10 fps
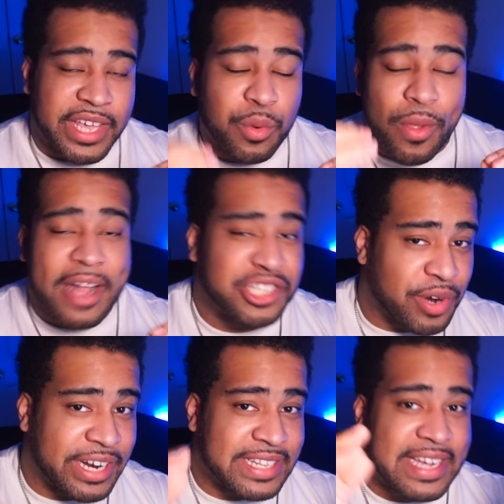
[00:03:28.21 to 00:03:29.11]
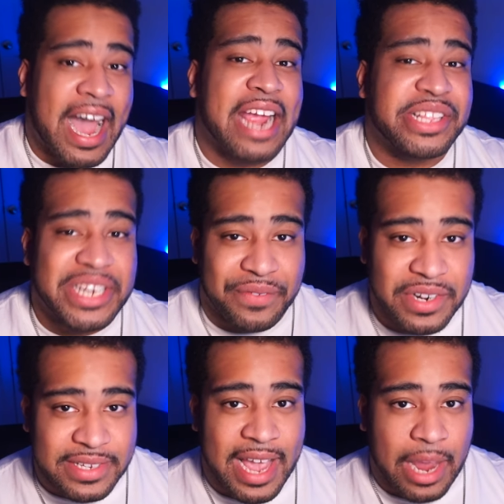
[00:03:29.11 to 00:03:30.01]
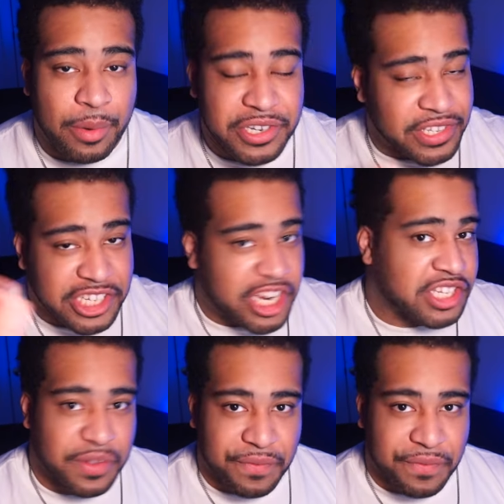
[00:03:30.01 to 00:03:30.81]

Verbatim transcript: It will actually create an entirely different design with just like changing the